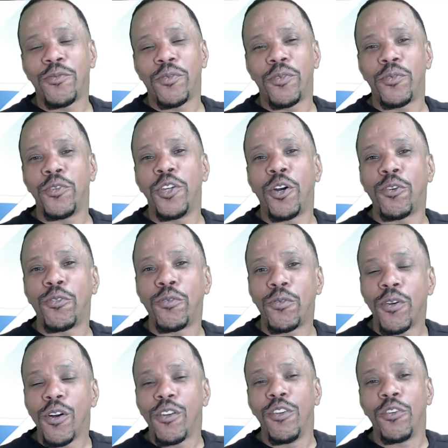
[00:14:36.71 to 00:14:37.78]

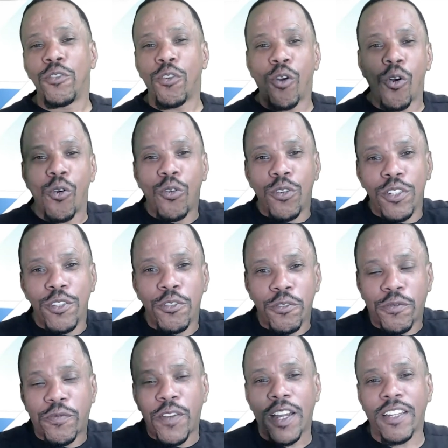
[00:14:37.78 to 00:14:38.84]
little horn, little
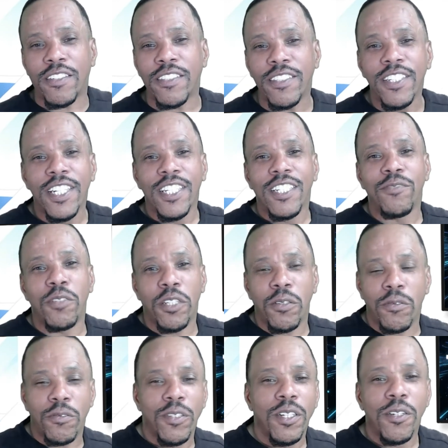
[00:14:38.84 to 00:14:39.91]
fella with
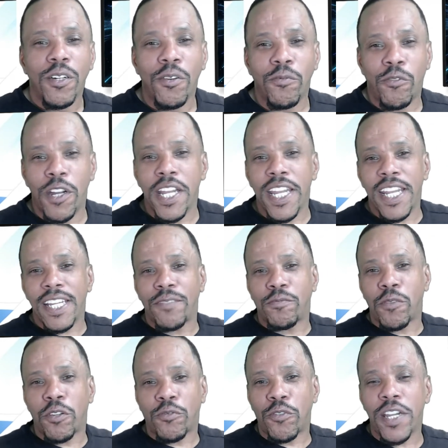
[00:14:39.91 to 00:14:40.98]
a
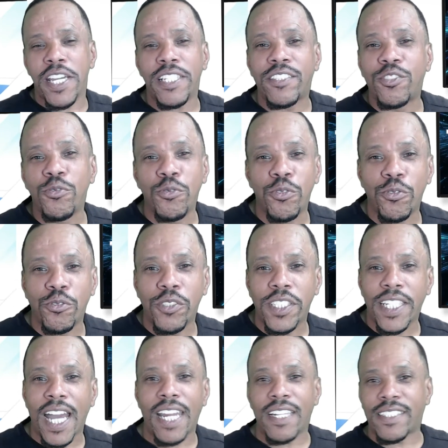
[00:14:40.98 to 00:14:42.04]
red suit on and
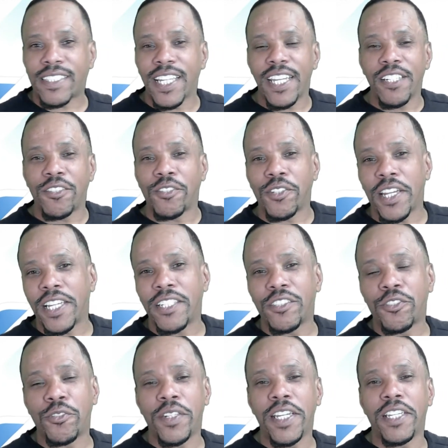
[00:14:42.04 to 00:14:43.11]
got a tail that is
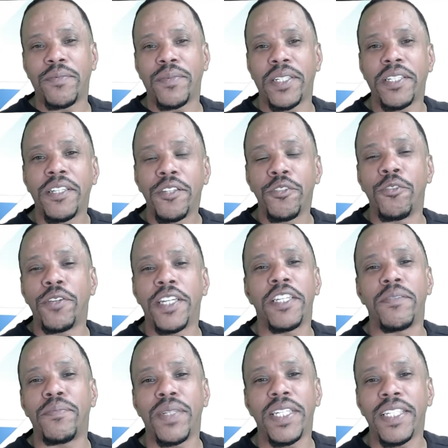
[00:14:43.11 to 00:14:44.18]
your enemy. Your
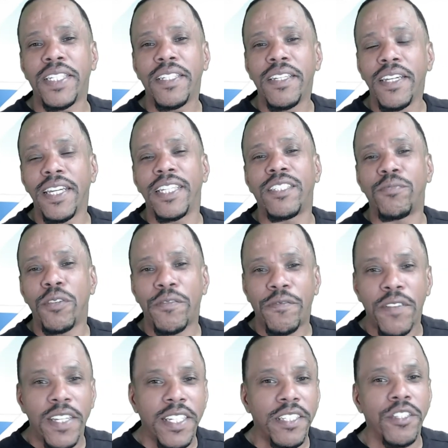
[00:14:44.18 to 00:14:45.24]
enemy is
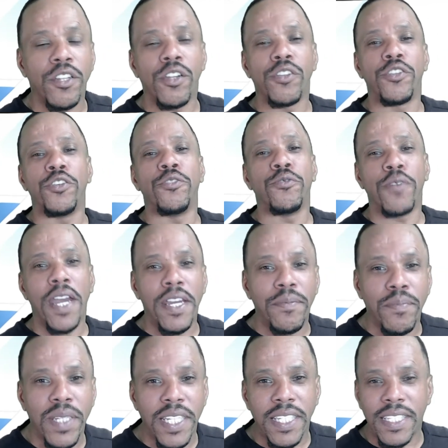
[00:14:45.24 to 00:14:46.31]
within you and
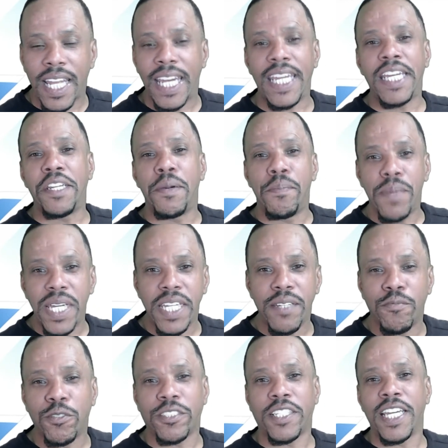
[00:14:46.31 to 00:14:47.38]
me. The enemy
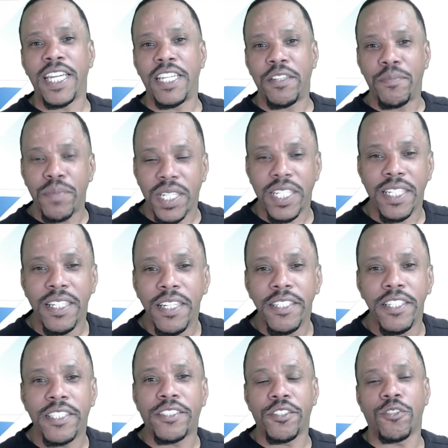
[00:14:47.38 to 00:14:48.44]
was the enemy.
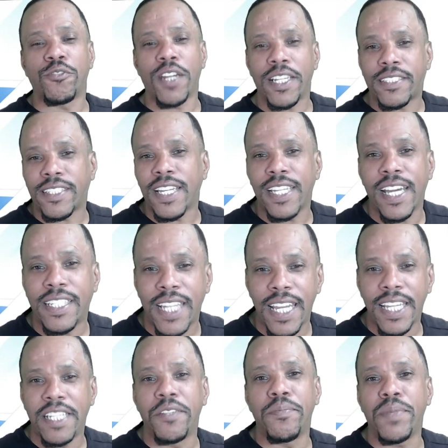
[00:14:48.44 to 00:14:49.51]
Just know that. Say that. The
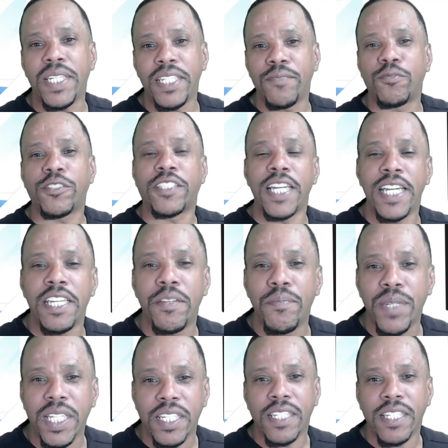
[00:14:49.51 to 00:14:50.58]
enemy was the
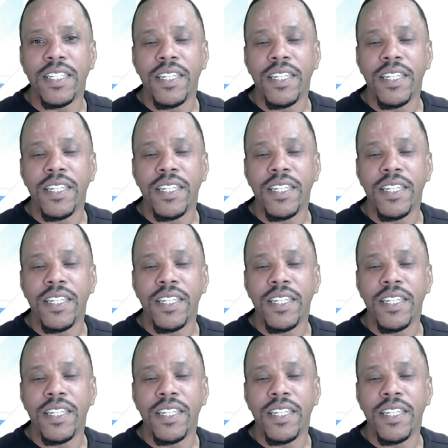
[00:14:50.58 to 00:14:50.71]
enemy.